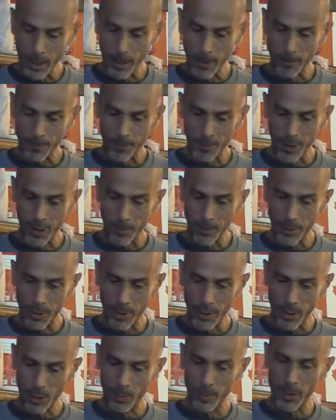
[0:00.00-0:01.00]
flip it a
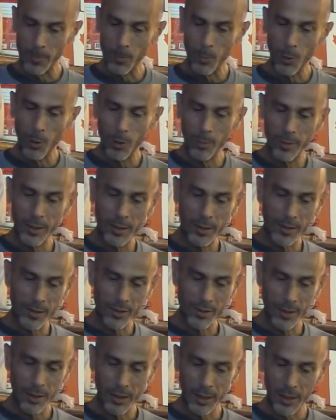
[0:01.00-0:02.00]
little bit more because
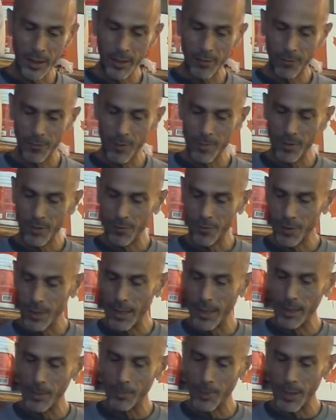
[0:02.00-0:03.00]
the heat from the
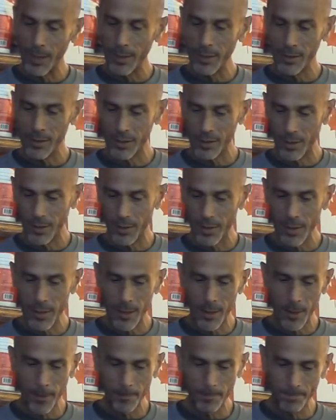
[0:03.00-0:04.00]
frying pan is still in
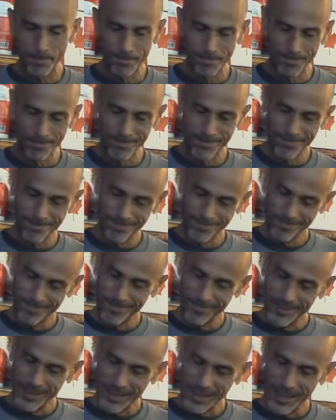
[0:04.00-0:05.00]
there.
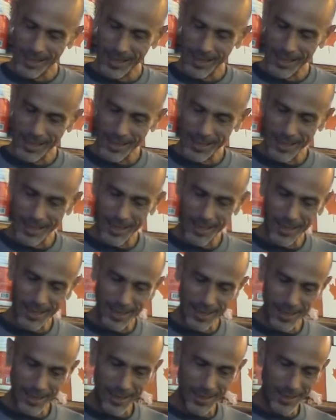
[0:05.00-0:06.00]
And
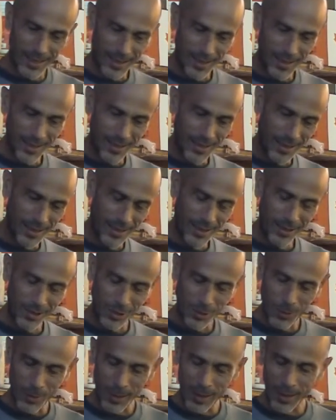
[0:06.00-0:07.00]
this
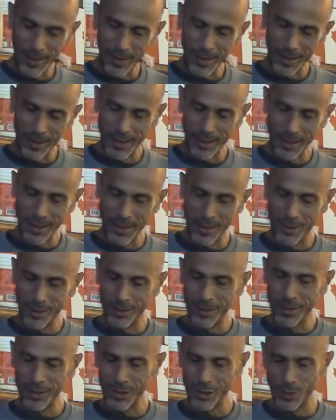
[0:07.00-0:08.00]
way it'll
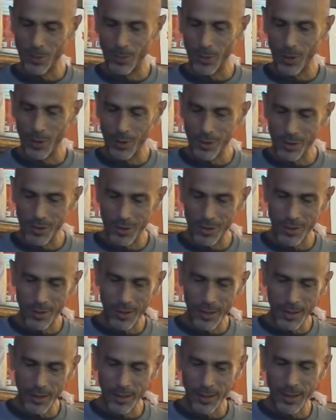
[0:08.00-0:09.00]
disperse
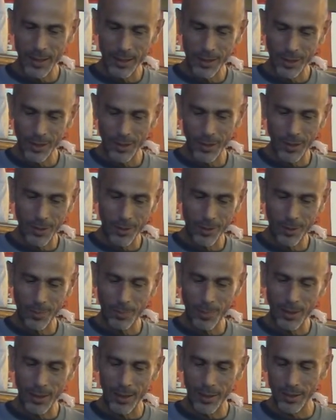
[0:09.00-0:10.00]
and get to other
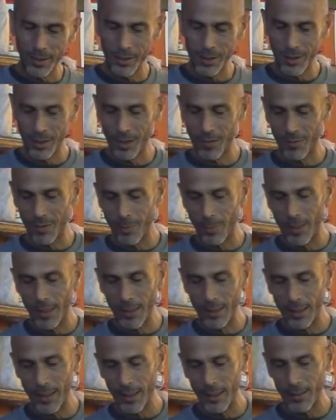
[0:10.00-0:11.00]
parts of the pancake.